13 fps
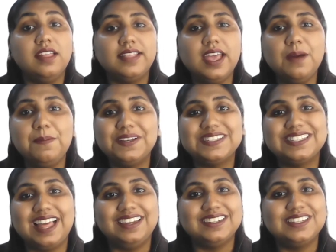their
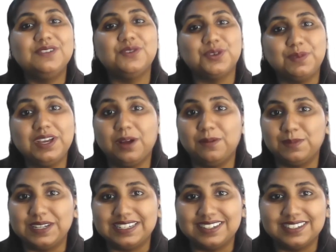personality would be
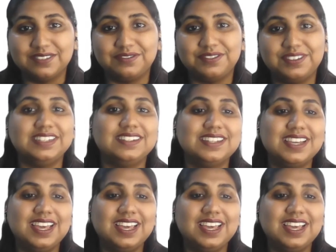completely different.